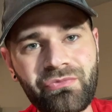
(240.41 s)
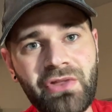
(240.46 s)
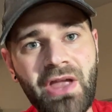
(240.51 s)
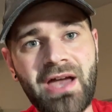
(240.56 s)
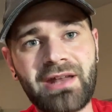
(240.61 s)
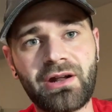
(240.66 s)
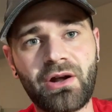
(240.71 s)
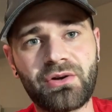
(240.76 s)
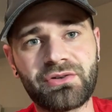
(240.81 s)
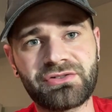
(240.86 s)

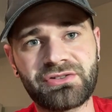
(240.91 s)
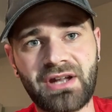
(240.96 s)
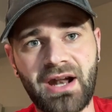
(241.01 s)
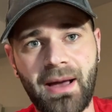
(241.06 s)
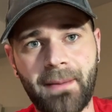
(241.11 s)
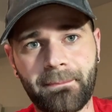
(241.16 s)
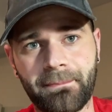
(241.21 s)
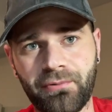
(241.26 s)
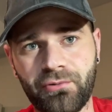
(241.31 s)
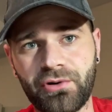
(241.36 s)
i noticed
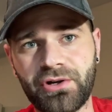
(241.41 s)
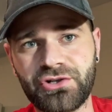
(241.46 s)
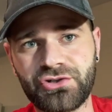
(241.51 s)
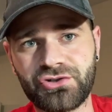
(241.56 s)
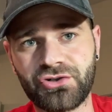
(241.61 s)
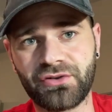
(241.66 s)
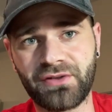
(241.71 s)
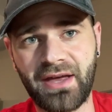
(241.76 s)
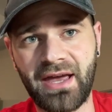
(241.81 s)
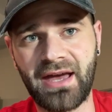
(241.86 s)
that i'm pretty
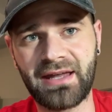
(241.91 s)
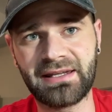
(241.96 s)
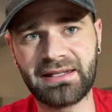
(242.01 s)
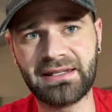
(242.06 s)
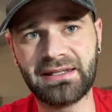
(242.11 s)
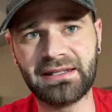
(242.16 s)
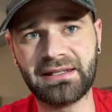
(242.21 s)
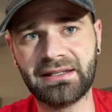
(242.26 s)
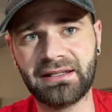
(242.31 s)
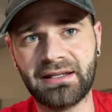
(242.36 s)
sure they had
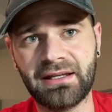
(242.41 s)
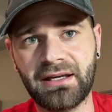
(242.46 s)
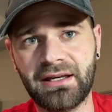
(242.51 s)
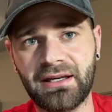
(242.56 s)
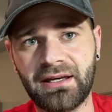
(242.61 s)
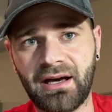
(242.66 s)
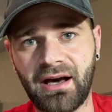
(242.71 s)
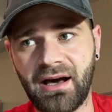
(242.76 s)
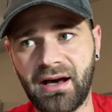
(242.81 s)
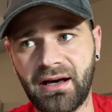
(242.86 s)
e
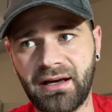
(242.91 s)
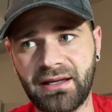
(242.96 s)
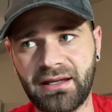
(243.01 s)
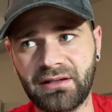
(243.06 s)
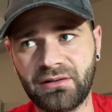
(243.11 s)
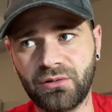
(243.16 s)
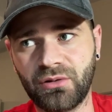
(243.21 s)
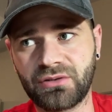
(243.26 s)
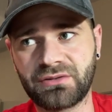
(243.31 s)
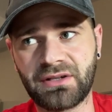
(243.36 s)
uh,
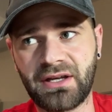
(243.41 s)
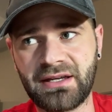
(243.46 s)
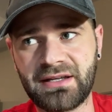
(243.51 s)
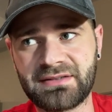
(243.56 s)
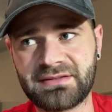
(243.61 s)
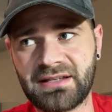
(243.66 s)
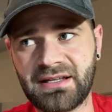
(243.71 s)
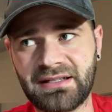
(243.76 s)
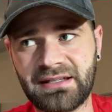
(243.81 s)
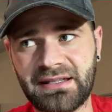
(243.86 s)
it looked like
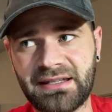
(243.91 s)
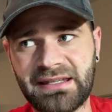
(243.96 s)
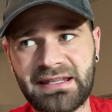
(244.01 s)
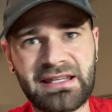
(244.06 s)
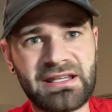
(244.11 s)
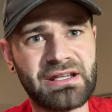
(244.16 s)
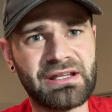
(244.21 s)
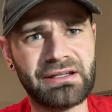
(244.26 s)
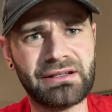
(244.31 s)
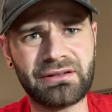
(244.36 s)
it said
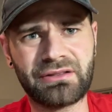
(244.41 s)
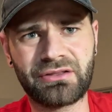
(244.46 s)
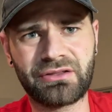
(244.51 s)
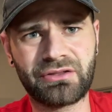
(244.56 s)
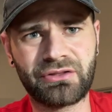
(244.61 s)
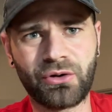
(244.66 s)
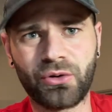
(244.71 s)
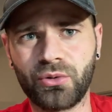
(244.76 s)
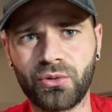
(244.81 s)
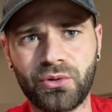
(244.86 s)

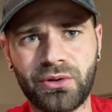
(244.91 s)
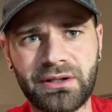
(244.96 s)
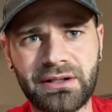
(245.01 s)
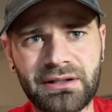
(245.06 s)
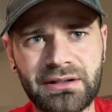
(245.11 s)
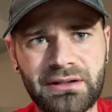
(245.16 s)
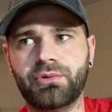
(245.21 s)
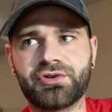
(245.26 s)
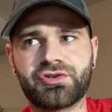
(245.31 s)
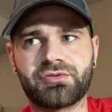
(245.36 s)

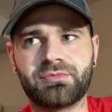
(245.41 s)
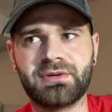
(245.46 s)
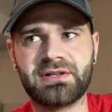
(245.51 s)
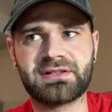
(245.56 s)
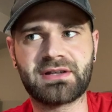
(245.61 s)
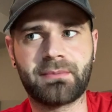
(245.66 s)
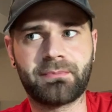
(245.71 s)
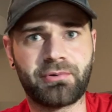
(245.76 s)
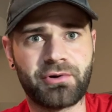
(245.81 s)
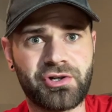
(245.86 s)
e30 which
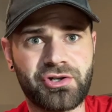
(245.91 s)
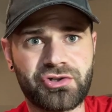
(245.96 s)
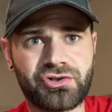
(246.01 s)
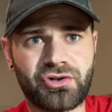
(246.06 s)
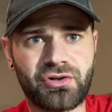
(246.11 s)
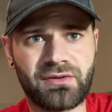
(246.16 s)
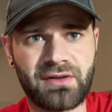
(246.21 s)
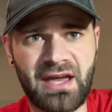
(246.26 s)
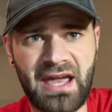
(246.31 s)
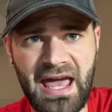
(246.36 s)
means i'm pretty
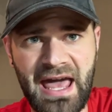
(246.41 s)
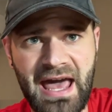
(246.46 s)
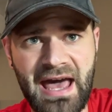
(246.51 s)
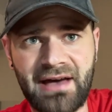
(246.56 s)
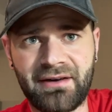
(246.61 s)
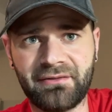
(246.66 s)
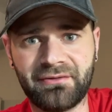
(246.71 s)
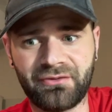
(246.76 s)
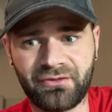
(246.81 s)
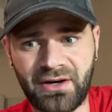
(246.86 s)
sure they
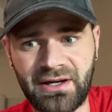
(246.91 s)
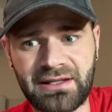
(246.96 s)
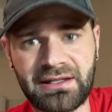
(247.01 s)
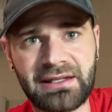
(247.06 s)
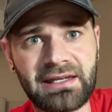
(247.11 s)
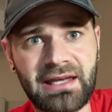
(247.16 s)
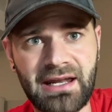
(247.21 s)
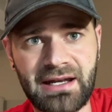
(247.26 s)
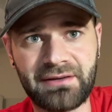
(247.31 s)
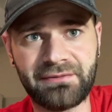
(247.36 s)
have like
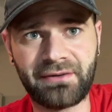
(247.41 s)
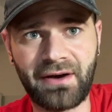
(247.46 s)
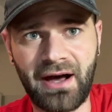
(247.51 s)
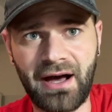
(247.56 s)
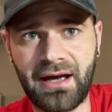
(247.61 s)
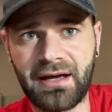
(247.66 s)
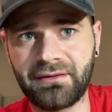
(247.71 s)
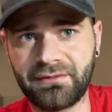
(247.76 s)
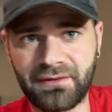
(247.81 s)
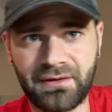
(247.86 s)

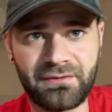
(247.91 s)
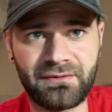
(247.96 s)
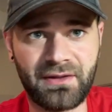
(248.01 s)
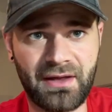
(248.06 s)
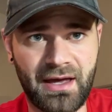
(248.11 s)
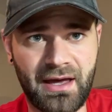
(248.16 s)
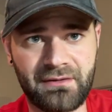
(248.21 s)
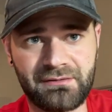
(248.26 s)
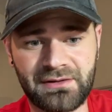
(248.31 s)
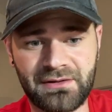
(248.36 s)
e85 if
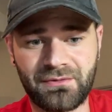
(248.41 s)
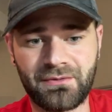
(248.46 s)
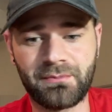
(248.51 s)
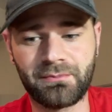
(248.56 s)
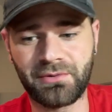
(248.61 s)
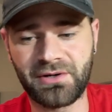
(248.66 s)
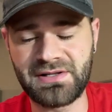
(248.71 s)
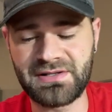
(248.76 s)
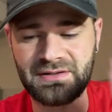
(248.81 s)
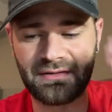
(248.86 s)
they have
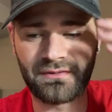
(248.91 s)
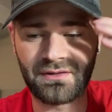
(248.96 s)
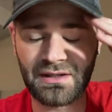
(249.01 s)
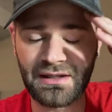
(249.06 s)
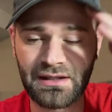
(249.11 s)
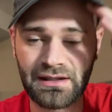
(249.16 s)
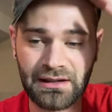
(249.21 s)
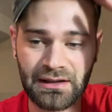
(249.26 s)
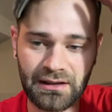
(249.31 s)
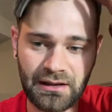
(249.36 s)
different ones of
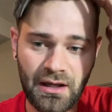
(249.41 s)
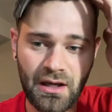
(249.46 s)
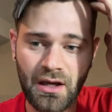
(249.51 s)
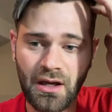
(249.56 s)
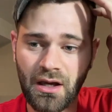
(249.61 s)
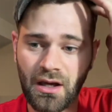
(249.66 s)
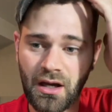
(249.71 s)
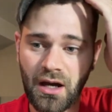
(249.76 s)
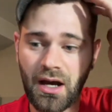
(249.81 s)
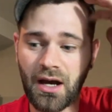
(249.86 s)
e
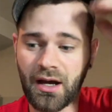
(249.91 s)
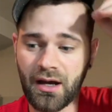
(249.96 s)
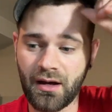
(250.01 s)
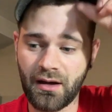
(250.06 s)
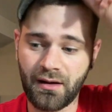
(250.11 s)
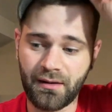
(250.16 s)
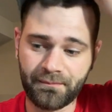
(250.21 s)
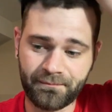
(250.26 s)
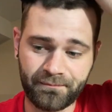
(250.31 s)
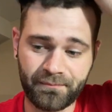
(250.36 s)

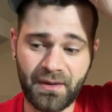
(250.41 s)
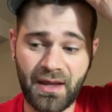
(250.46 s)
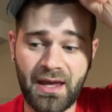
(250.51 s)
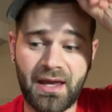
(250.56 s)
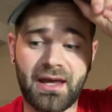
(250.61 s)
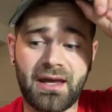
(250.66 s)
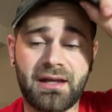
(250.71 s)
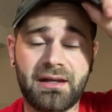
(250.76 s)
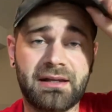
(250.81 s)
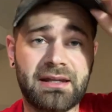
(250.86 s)
um,
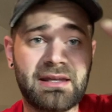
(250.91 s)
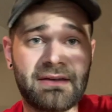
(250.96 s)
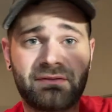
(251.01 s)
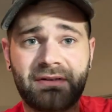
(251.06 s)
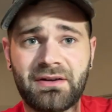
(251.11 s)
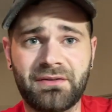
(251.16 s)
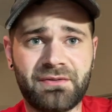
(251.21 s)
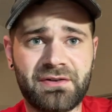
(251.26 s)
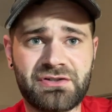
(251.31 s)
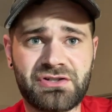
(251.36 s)
and
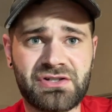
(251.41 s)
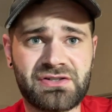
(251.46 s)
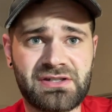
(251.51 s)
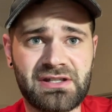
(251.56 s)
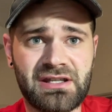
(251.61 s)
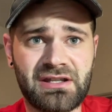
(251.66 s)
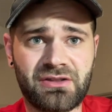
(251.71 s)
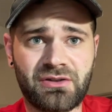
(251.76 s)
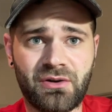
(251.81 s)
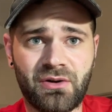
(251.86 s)
even if it's just
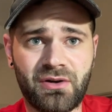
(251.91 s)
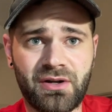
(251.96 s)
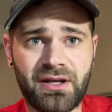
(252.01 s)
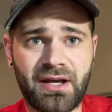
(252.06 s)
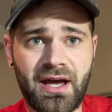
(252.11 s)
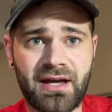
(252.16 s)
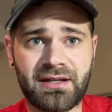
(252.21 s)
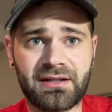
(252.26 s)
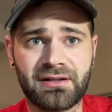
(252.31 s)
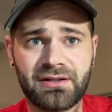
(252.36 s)

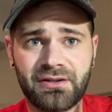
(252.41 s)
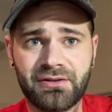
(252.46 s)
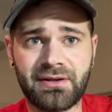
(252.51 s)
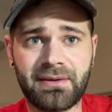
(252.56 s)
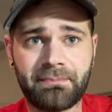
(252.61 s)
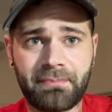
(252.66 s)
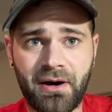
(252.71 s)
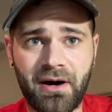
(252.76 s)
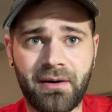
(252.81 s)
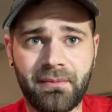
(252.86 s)
E30, I could
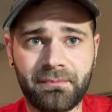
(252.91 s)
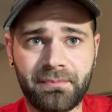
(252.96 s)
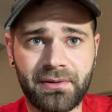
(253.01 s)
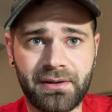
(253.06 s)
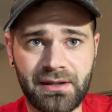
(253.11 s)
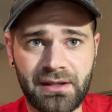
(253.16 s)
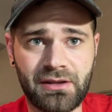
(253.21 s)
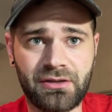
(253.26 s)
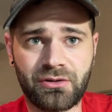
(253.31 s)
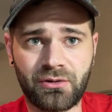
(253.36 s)
literally
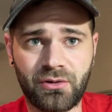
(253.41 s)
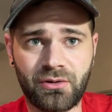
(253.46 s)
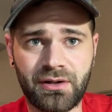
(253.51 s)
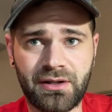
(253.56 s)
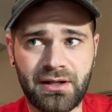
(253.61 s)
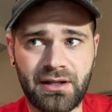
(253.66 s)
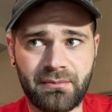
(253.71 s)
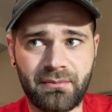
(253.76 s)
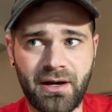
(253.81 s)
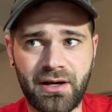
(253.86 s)
pump
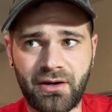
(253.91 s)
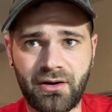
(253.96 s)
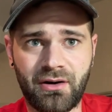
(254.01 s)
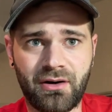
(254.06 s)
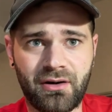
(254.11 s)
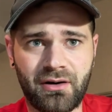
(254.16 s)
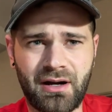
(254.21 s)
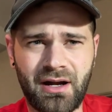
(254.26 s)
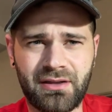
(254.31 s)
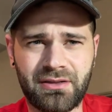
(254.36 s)
E30 in my
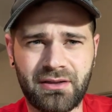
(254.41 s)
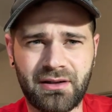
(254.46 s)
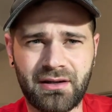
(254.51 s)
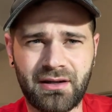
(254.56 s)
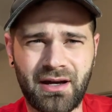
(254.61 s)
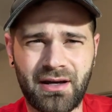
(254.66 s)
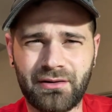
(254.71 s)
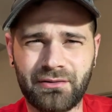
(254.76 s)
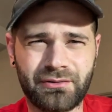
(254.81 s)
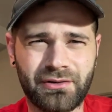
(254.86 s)
car, I
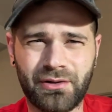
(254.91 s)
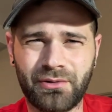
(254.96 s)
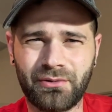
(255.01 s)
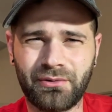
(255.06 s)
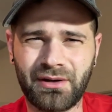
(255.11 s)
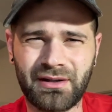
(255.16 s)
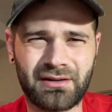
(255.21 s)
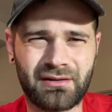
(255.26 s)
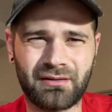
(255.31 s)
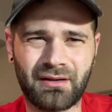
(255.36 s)
think. I don't know
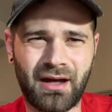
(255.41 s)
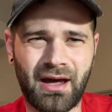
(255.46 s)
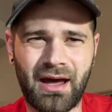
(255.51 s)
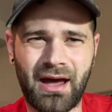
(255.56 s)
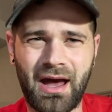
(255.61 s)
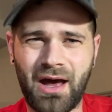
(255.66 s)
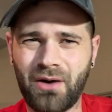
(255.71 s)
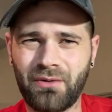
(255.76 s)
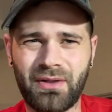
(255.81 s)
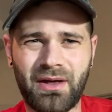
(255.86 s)
like
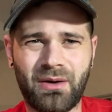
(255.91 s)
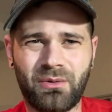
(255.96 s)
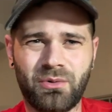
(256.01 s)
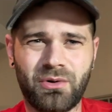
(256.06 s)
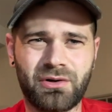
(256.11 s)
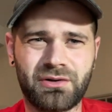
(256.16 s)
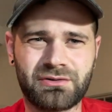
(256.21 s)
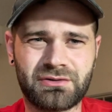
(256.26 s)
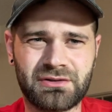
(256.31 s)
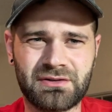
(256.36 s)
how that
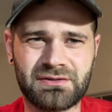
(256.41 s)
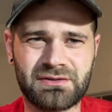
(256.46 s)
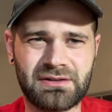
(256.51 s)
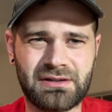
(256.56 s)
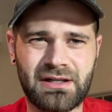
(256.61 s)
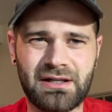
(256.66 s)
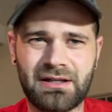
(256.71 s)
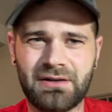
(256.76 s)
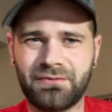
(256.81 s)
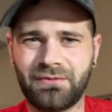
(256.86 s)
works because
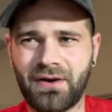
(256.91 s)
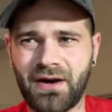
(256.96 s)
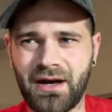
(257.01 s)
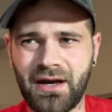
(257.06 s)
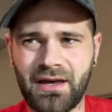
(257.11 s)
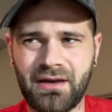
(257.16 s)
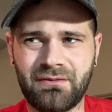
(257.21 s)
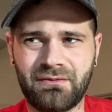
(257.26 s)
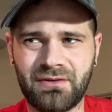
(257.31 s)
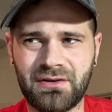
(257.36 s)

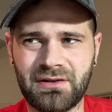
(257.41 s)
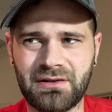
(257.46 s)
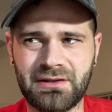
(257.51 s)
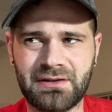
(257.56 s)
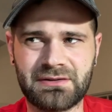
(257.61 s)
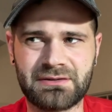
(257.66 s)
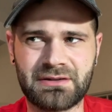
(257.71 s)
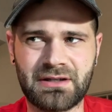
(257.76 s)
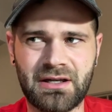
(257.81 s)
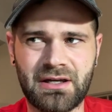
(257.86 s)
E85
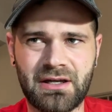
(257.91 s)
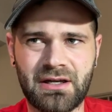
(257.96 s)
is